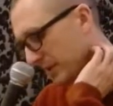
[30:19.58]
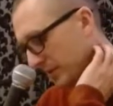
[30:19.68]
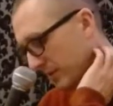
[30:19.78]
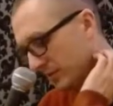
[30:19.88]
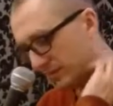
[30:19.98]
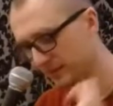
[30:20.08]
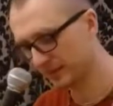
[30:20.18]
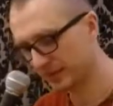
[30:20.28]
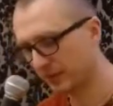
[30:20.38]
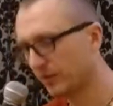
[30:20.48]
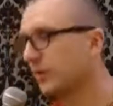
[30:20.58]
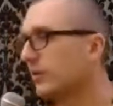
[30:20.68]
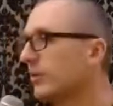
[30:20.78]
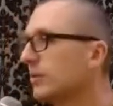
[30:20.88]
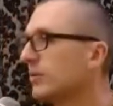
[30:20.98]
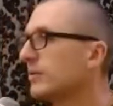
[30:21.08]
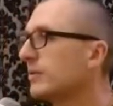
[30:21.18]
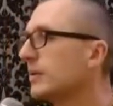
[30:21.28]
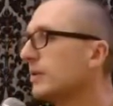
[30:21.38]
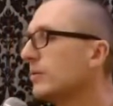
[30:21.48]
into, or
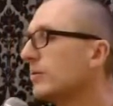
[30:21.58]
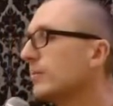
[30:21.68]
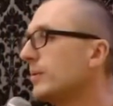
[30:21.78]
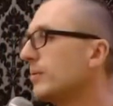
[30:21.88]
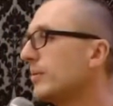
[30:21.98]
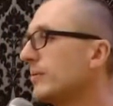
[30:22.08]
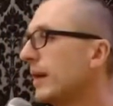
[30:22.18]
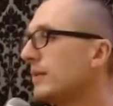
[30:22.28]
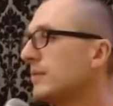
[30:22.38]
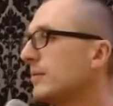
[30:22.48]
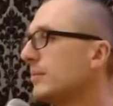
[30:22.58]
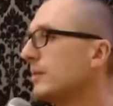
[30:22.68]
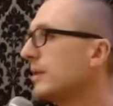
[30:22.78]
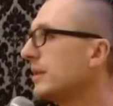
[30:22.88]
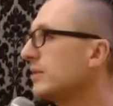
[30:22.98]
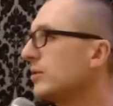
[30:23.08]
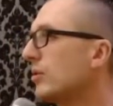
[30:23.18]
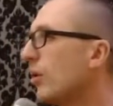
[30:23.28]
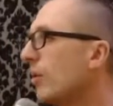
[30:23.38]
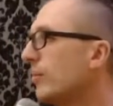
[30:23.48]
people find some crazy
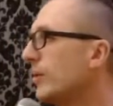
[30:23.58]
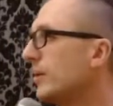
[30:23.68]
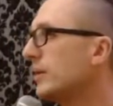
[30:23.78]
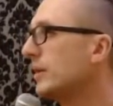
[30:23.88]
hobby,